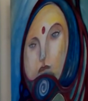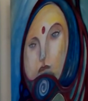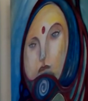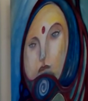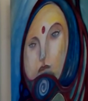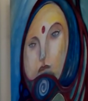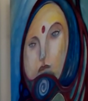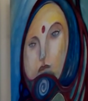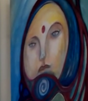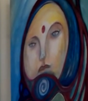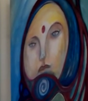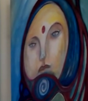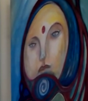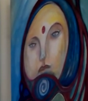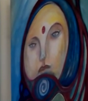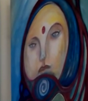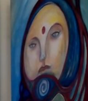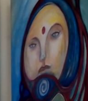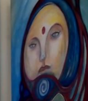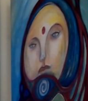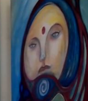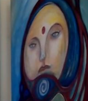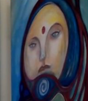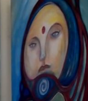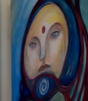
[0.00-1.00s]

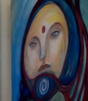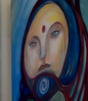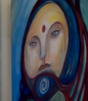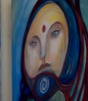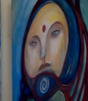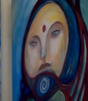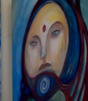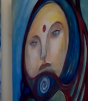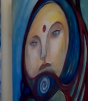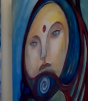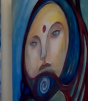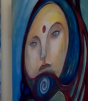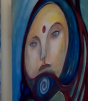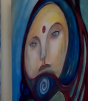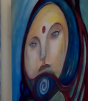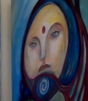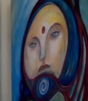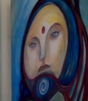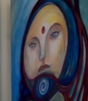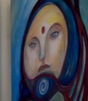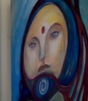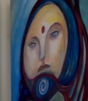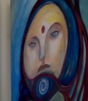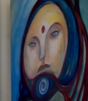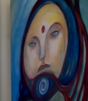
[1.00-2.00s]

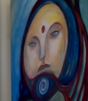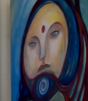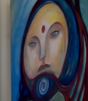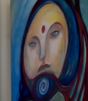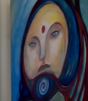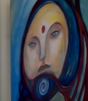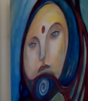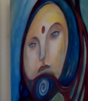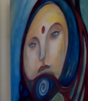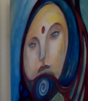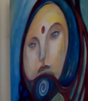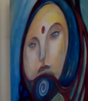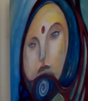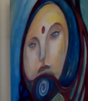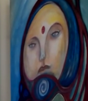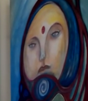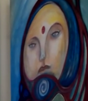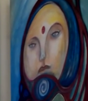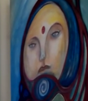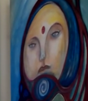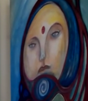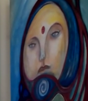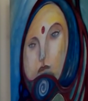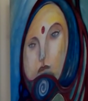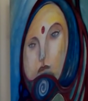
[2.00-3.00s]

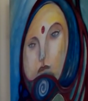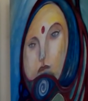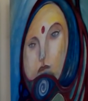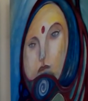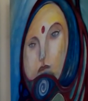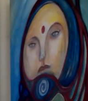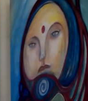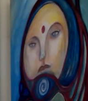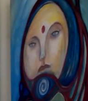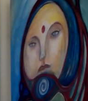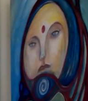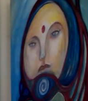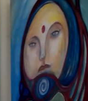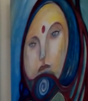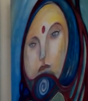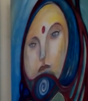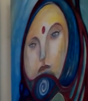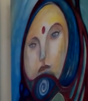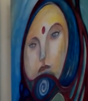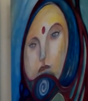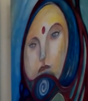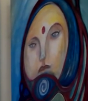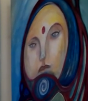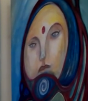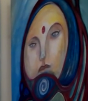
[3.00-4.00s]

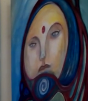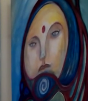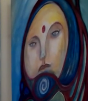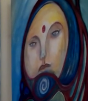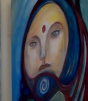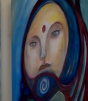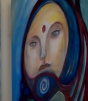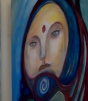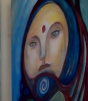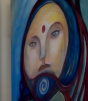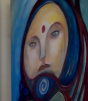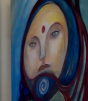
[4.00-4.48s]
The person shown says nothing.